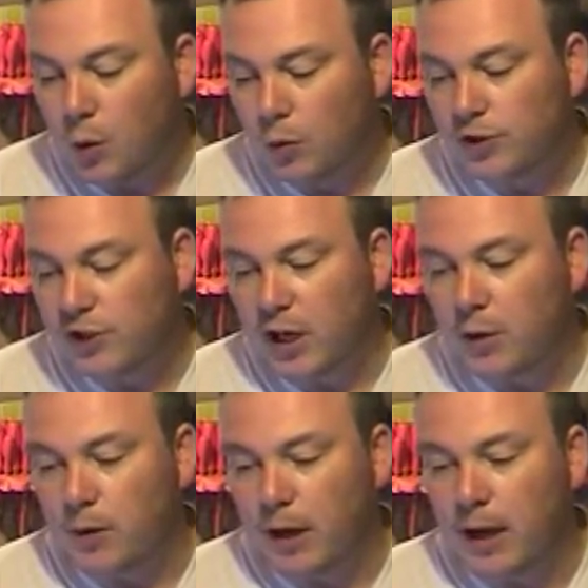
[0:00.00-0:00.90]

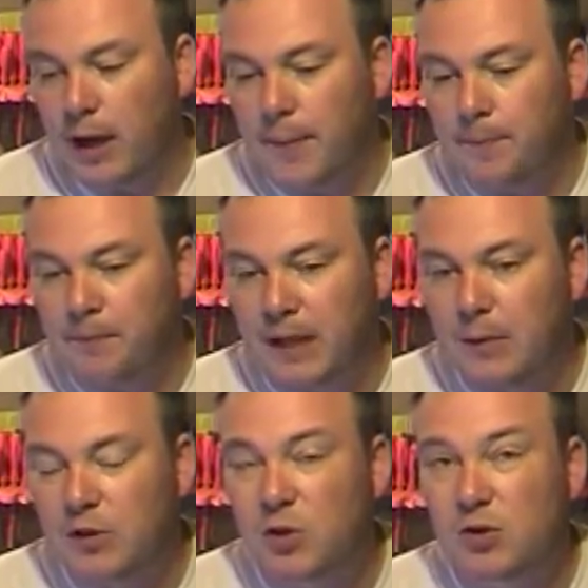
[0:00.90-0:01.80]
Also um,
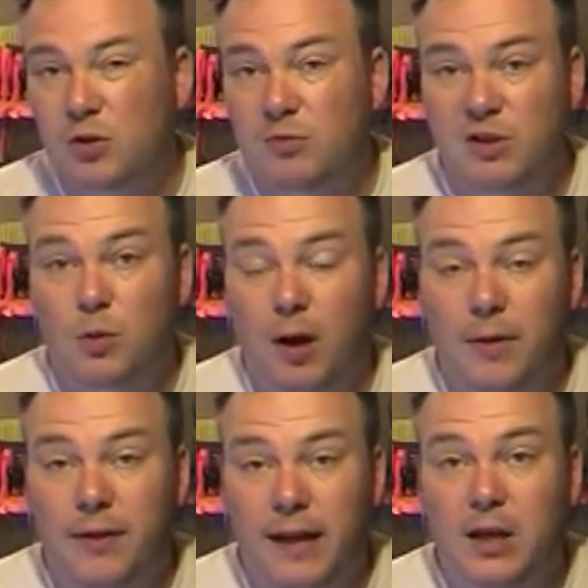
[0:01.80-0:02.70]
it was sometimes
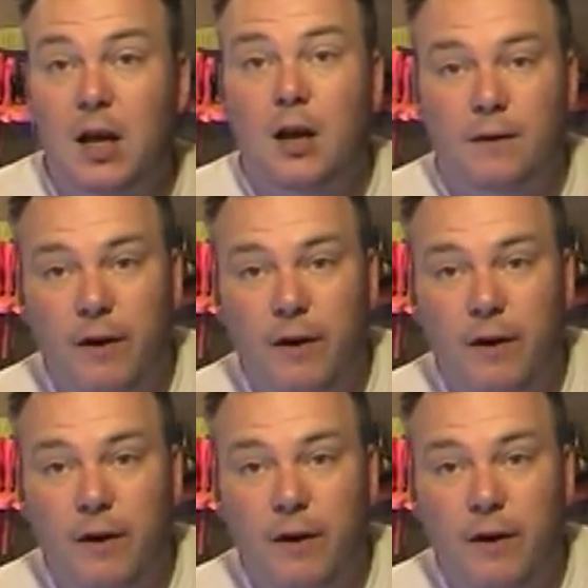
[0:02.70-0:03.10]
quite thick,